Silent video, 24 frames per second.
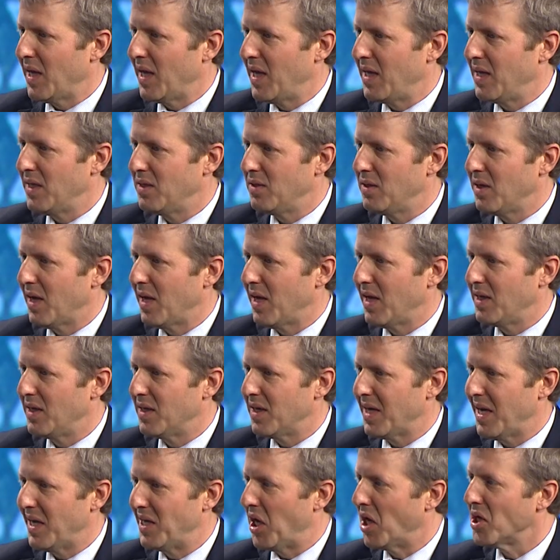
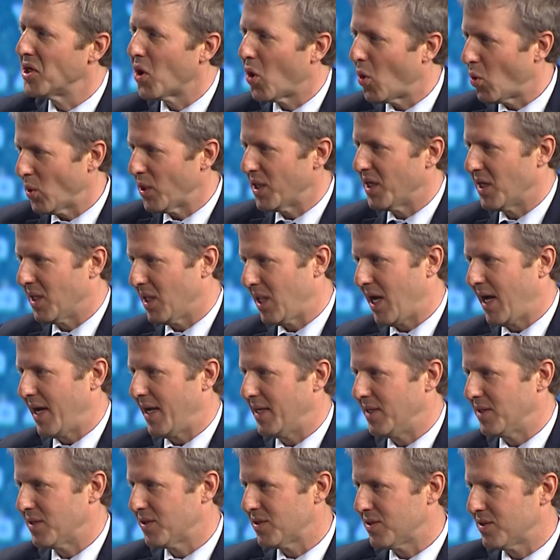an unholy
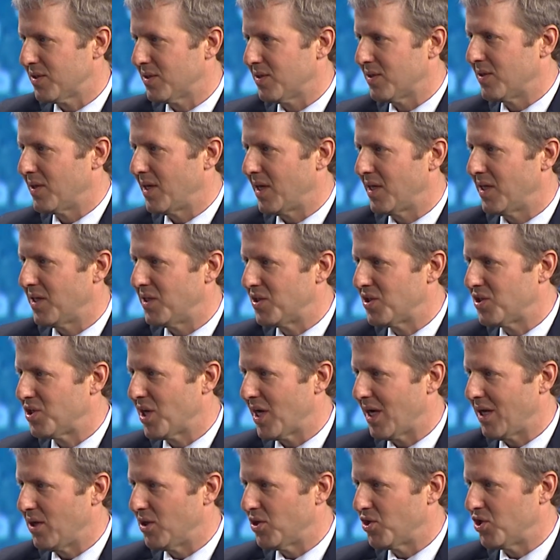alliance that is
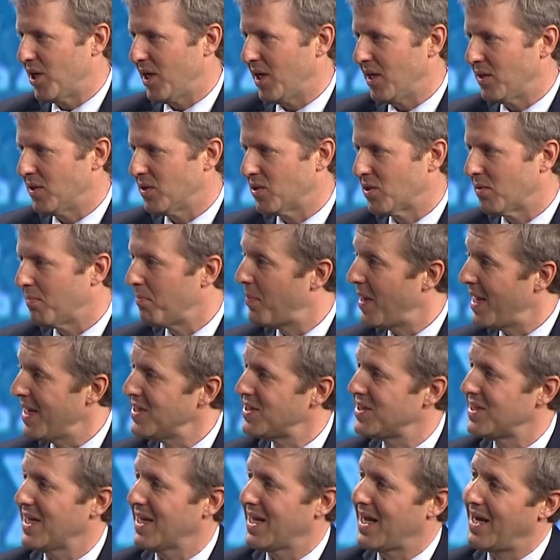challenging some
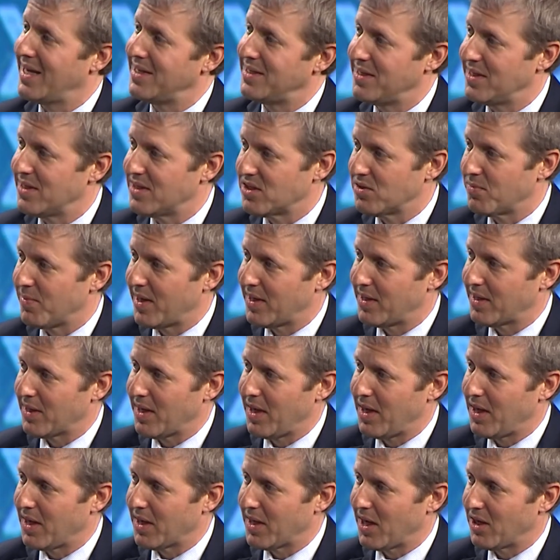basic ideas about
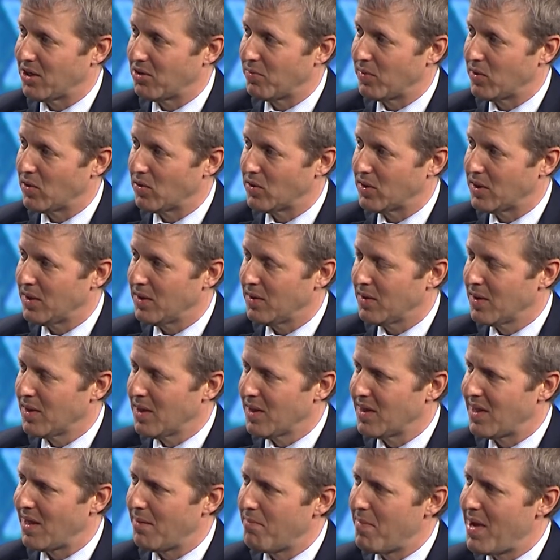accountability
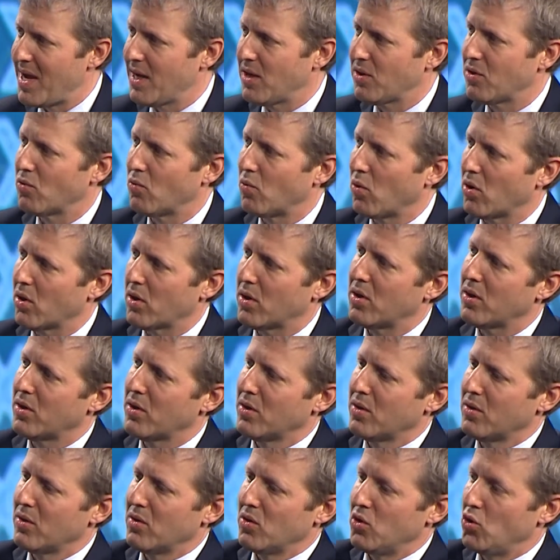that make your
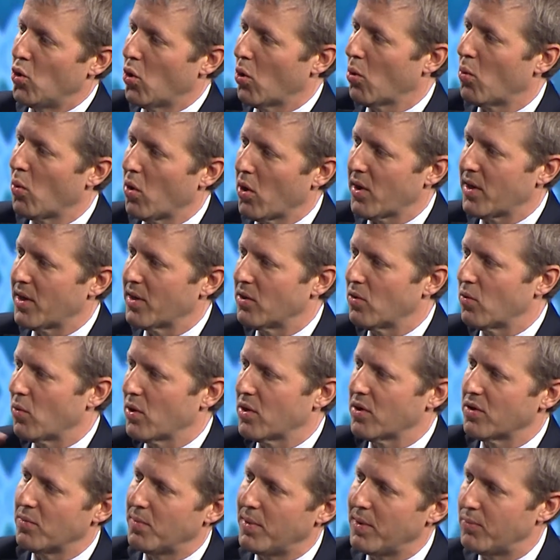work and the
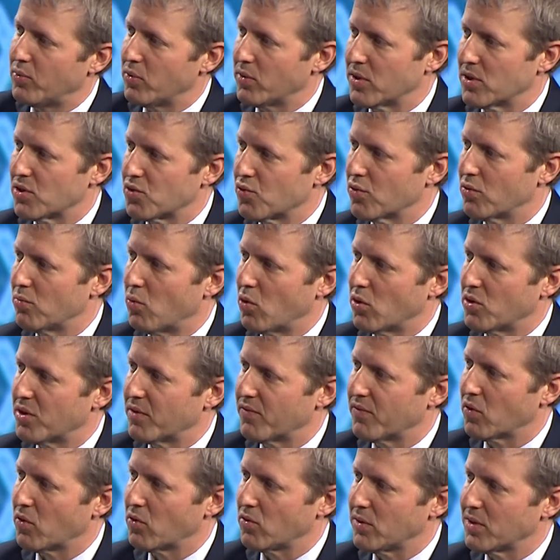work of the people in this room more
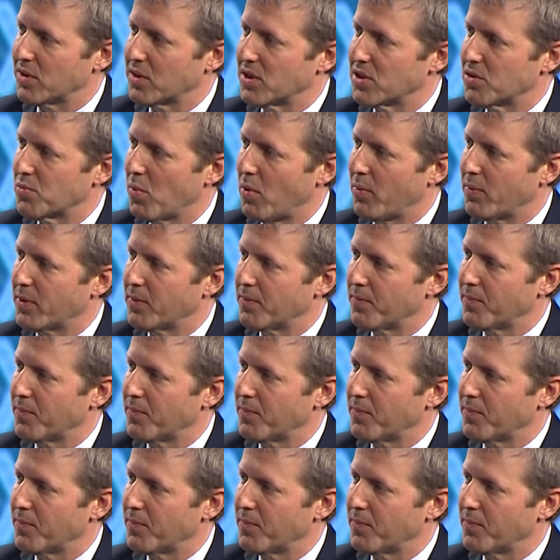difficult at this moment.